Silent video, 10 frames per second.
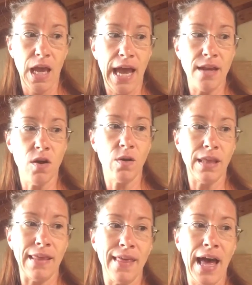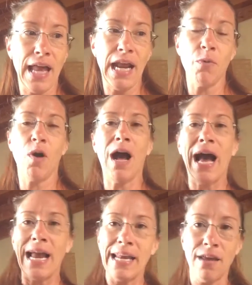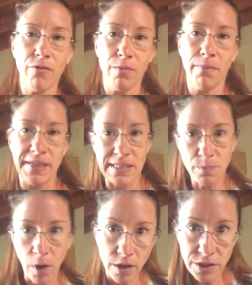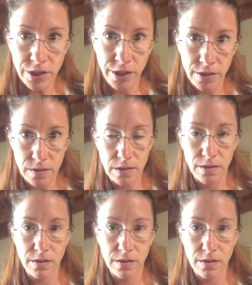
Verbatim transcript: And not only that, I will hide it from my sponsors,